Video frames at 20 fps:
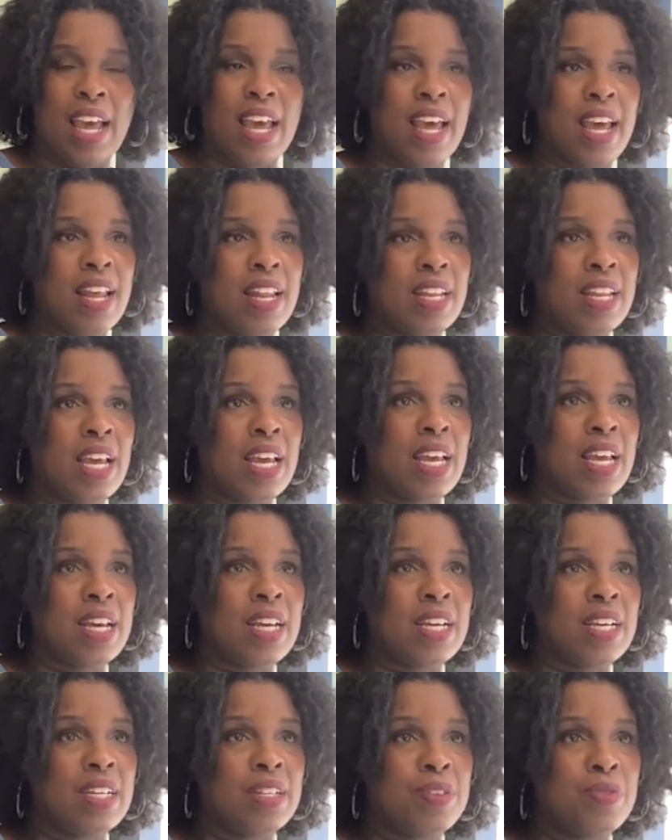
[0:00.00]
And
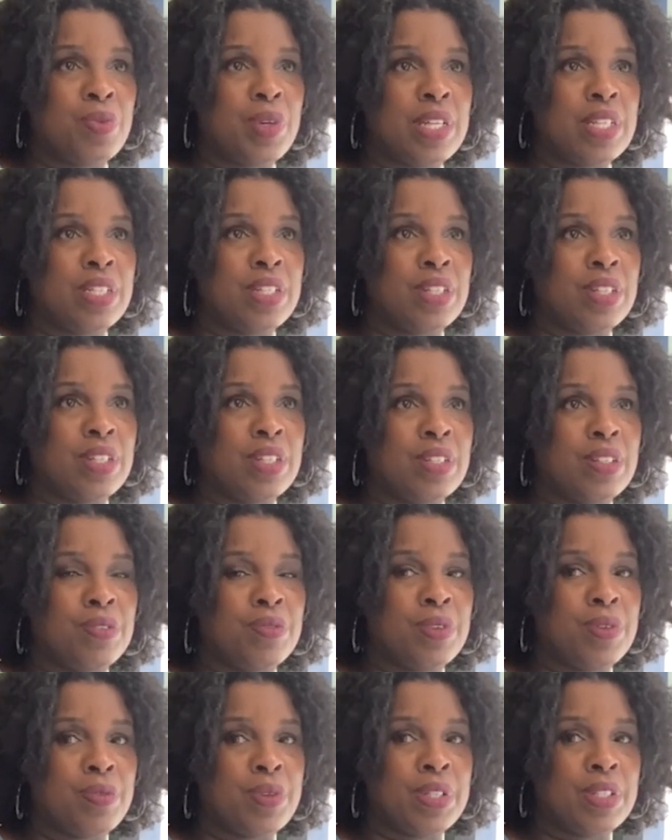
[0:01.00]
they went to,
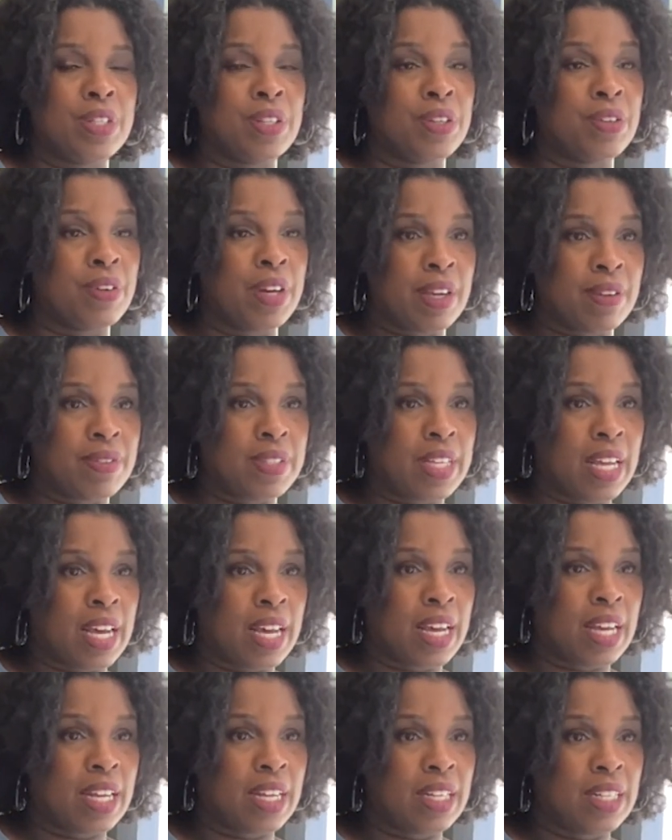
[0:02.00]
we went to the
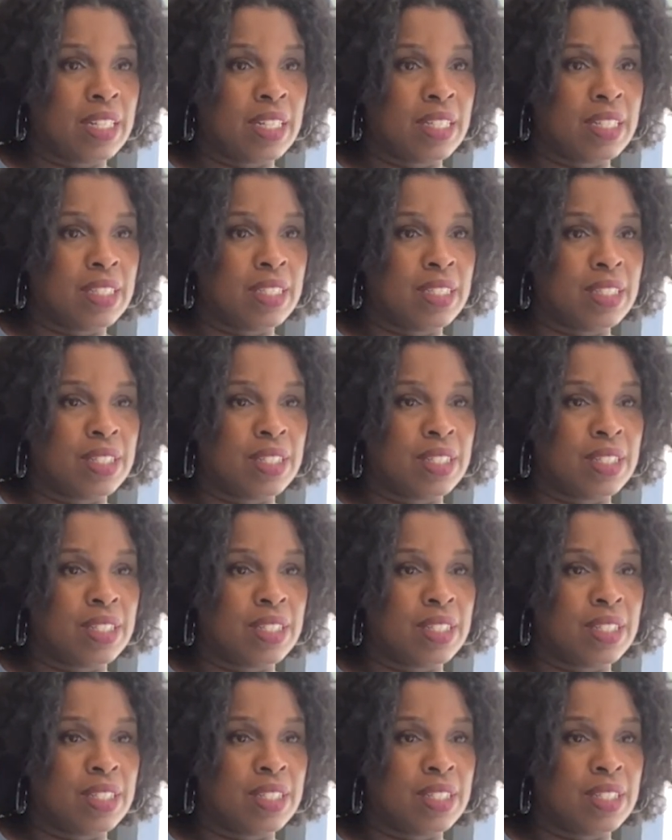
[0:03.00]
graveside, yeah.